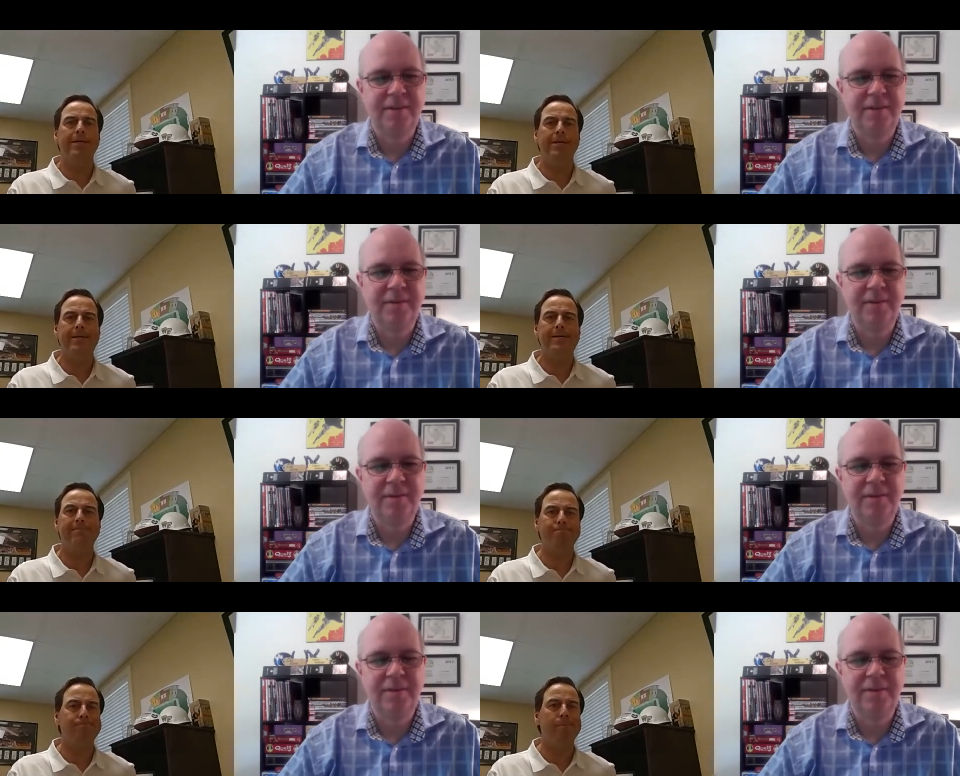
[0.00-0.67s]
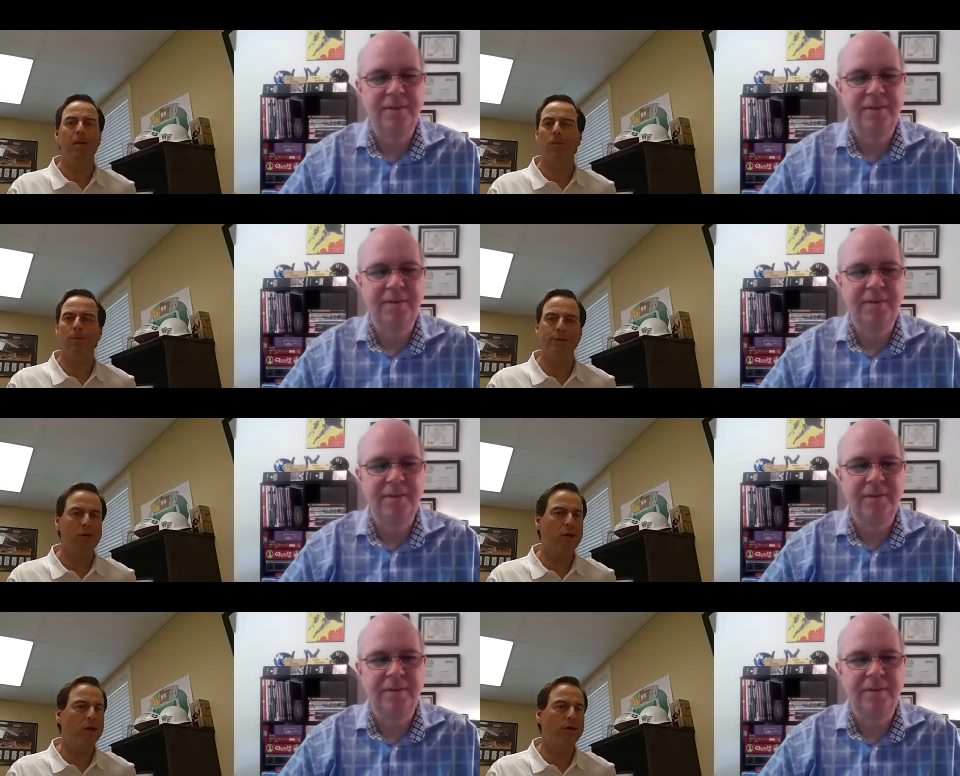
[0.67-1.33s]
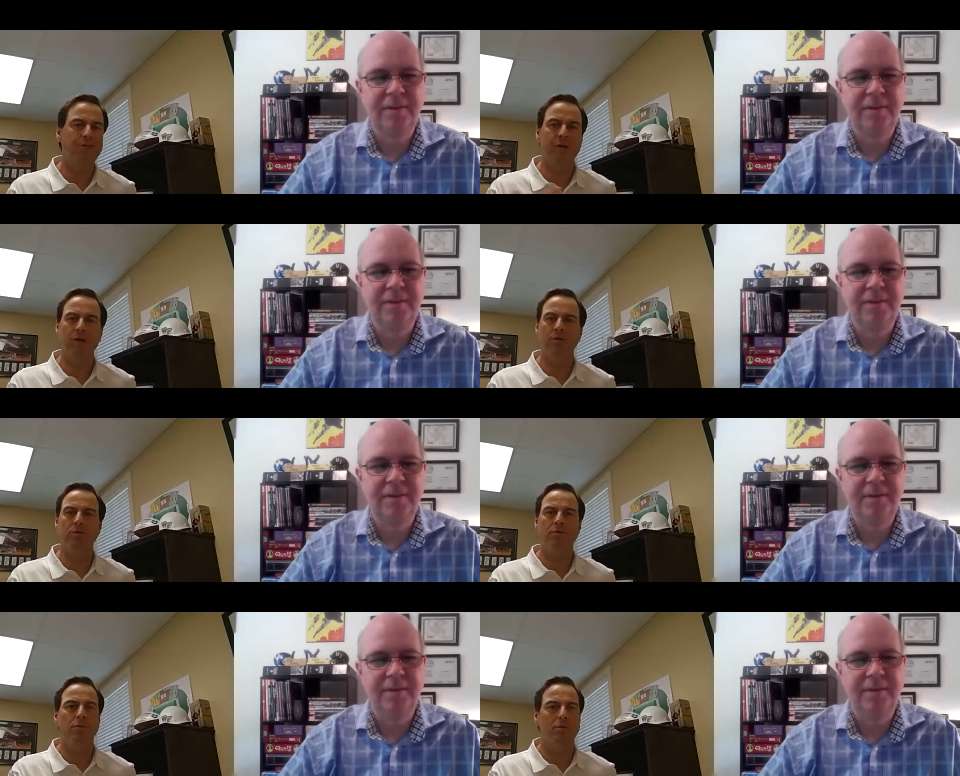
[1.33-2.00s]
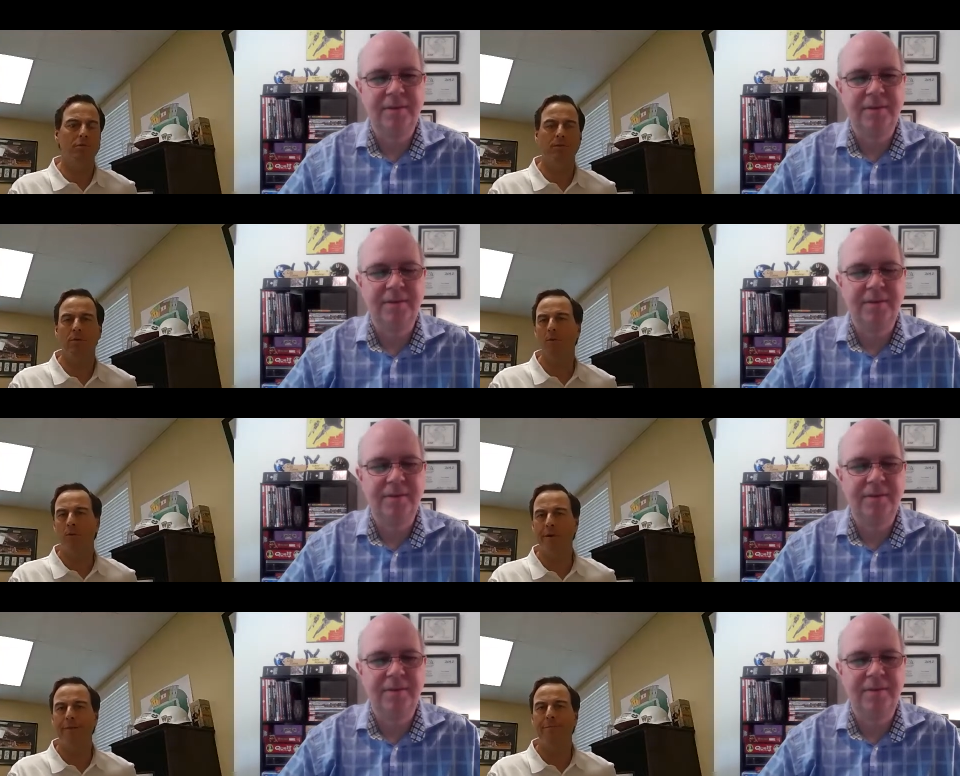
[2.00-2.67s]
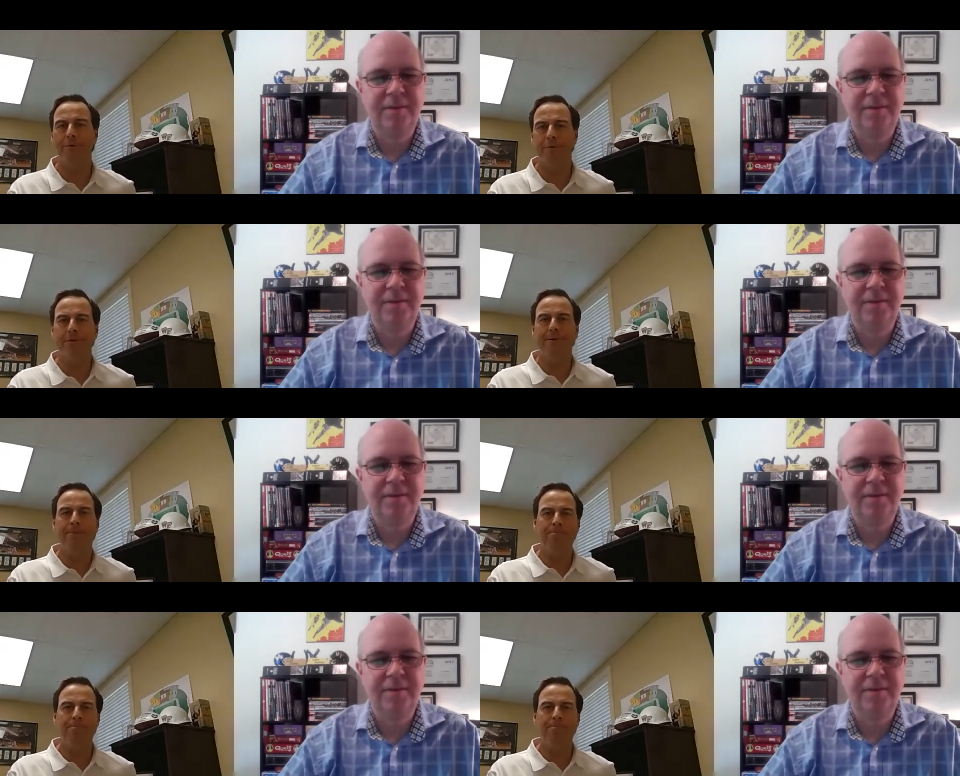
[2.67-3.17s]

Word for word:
Speaker 1: you know, when we talk on the phone or whatever,